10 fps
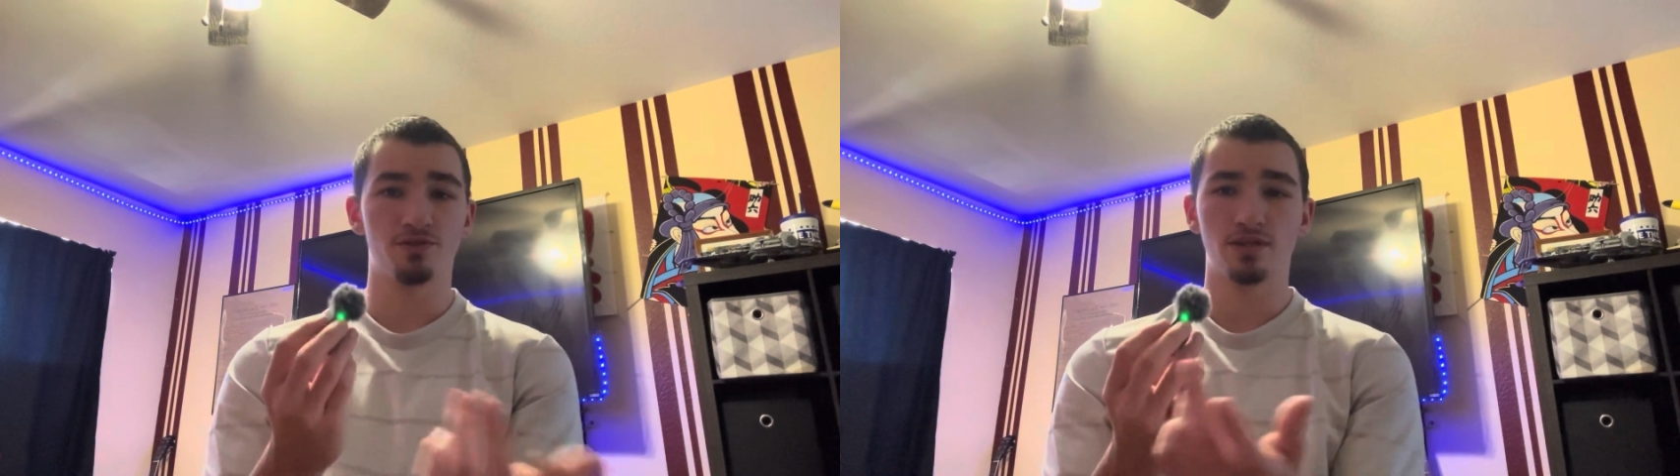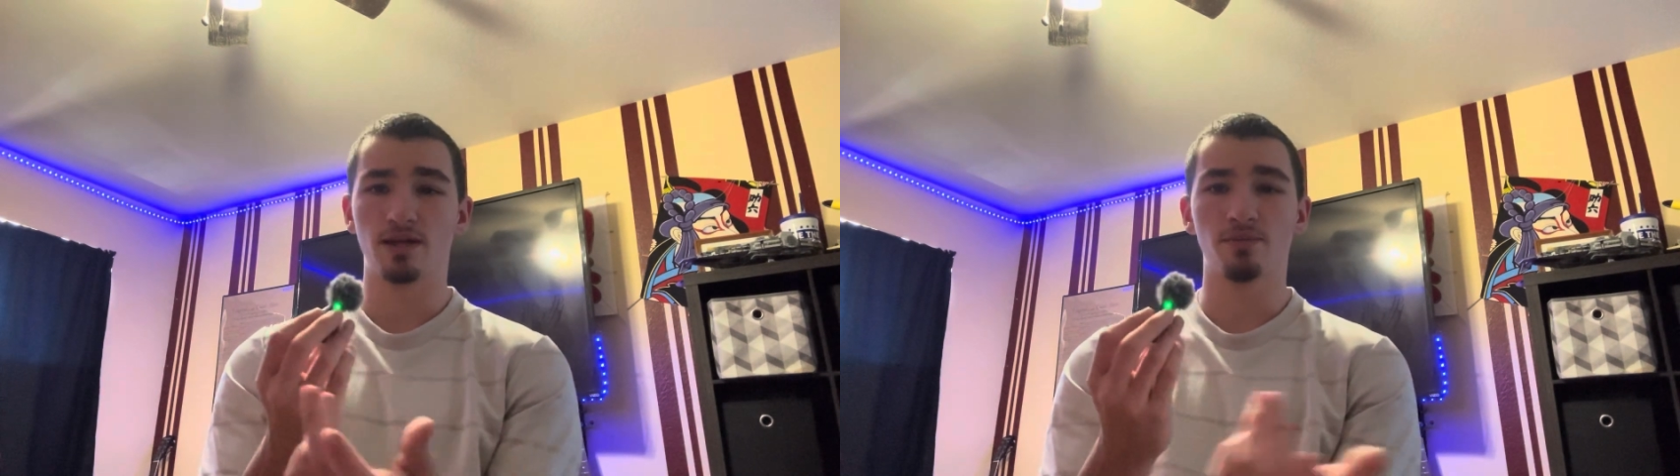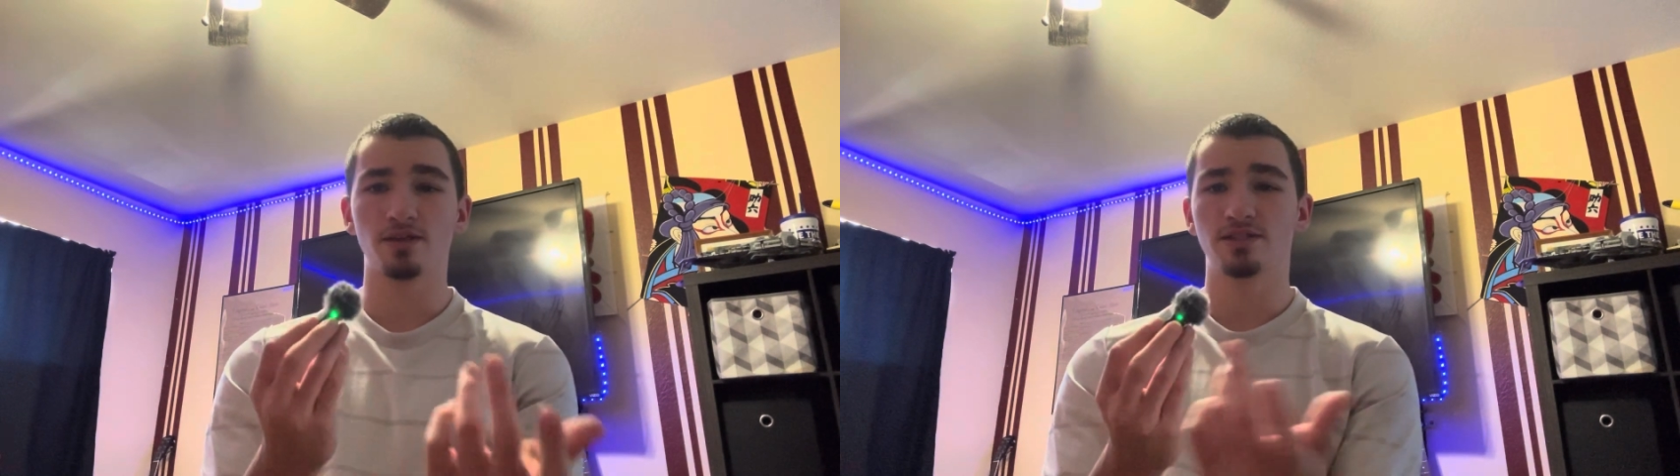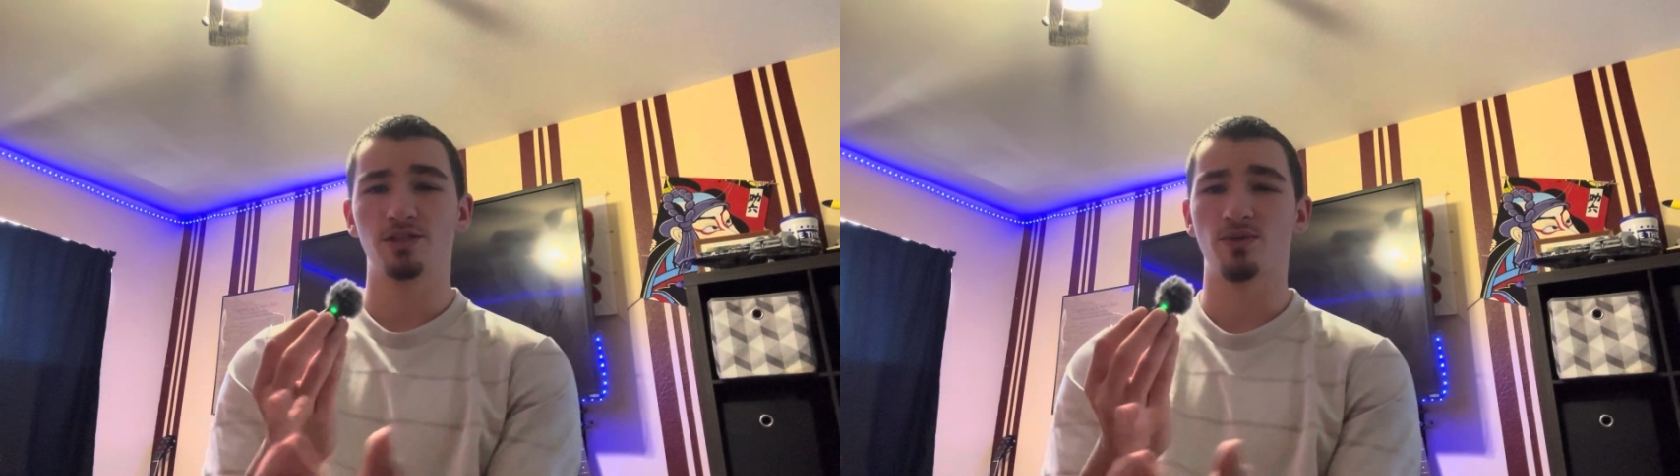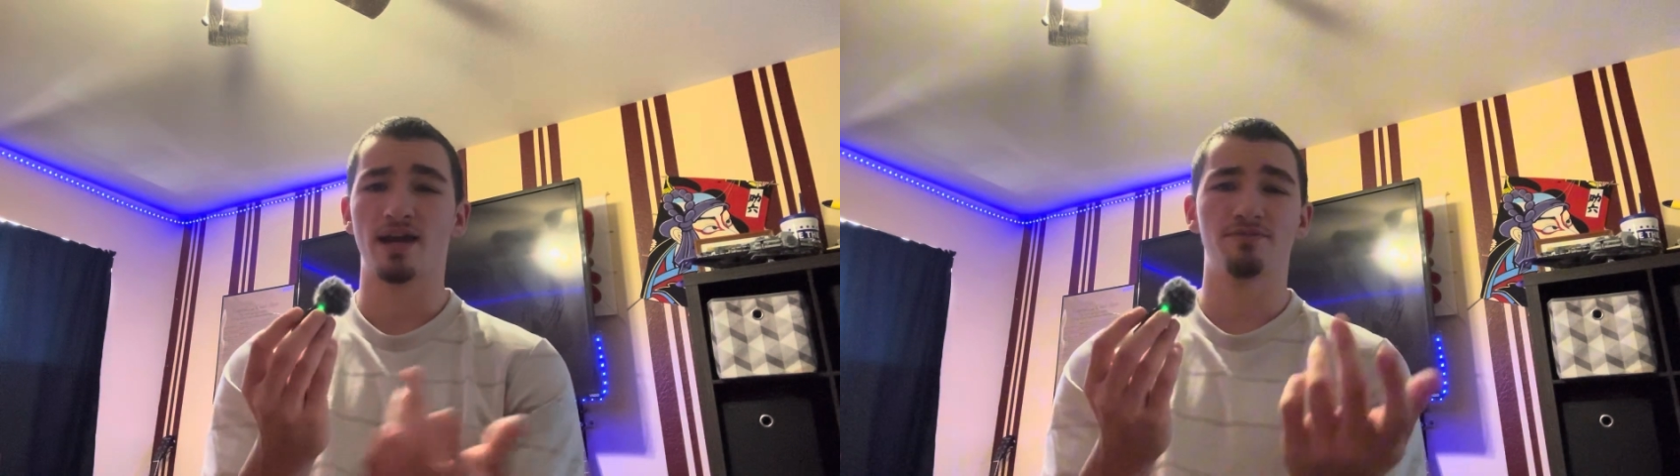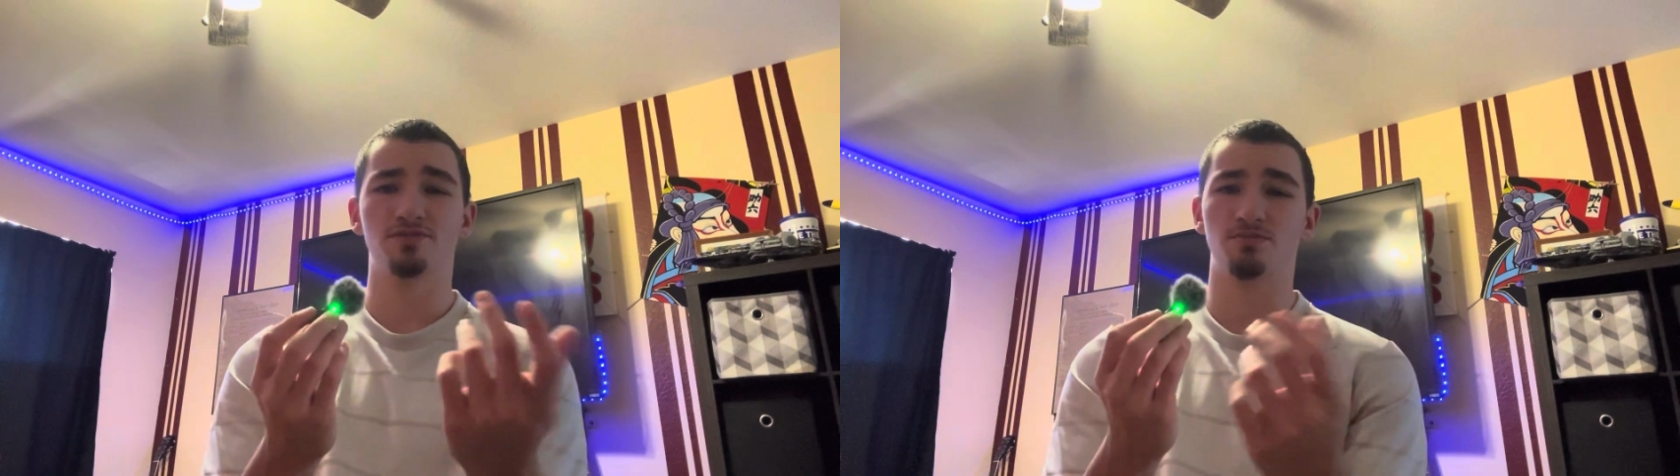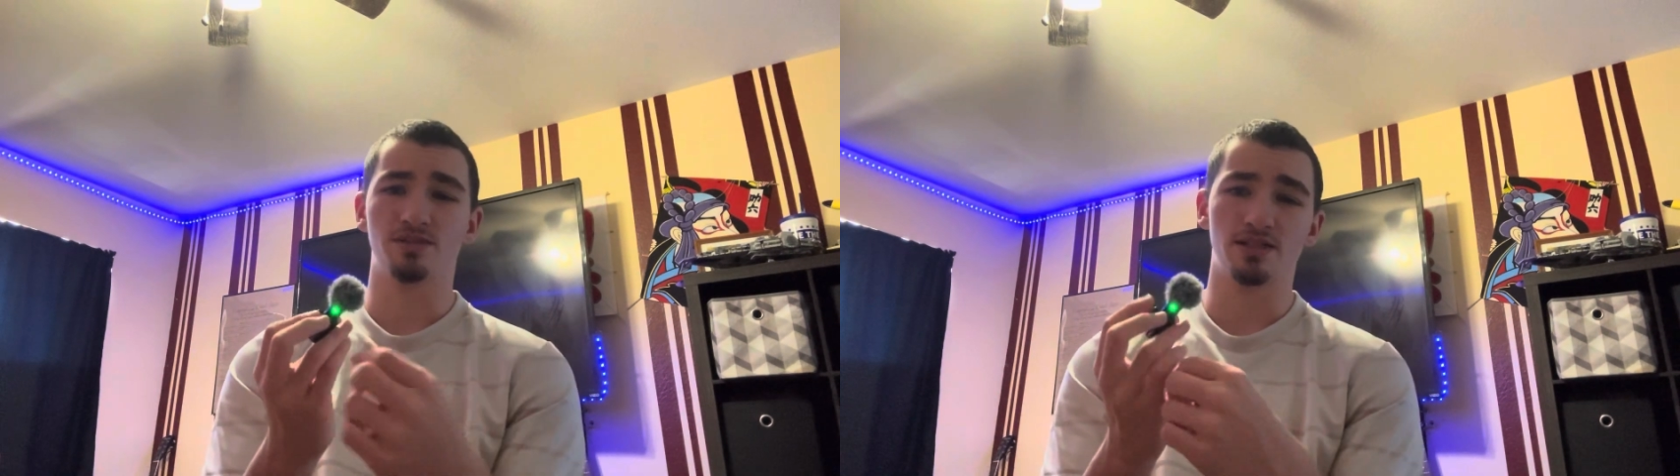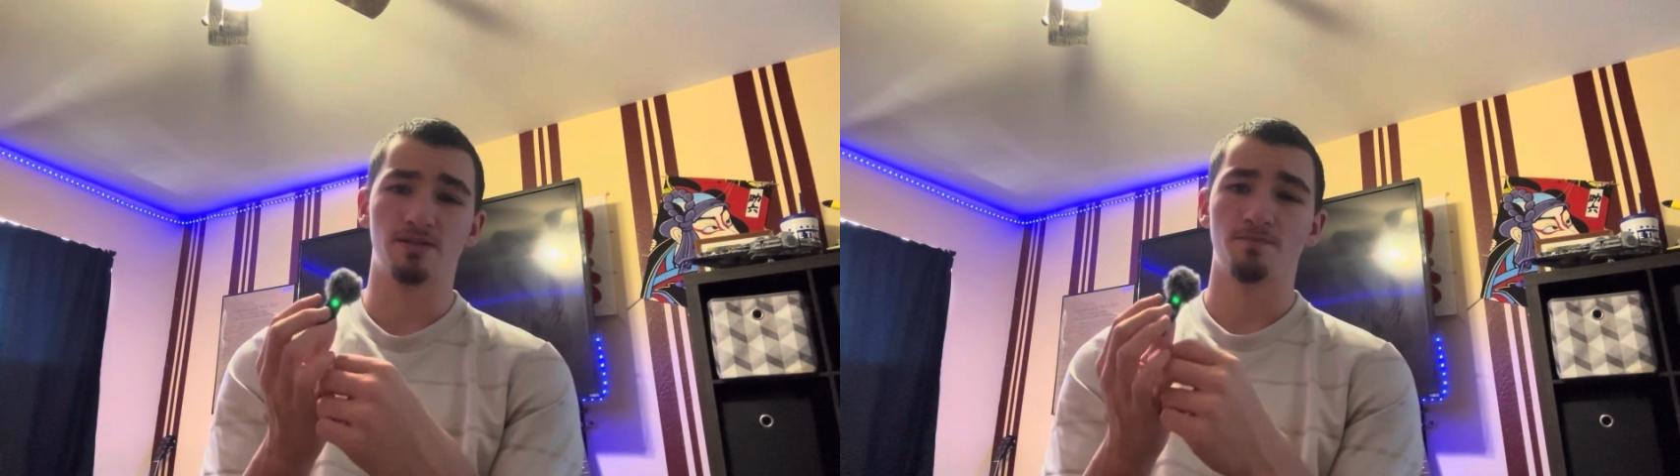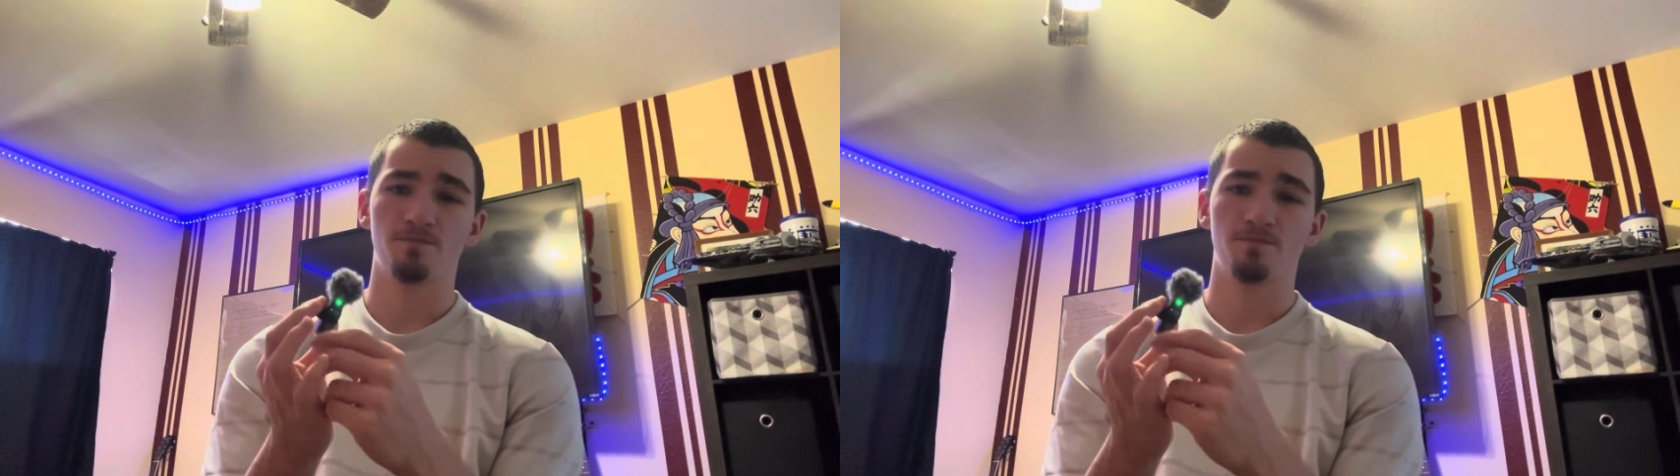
And I'm not saying you have to be a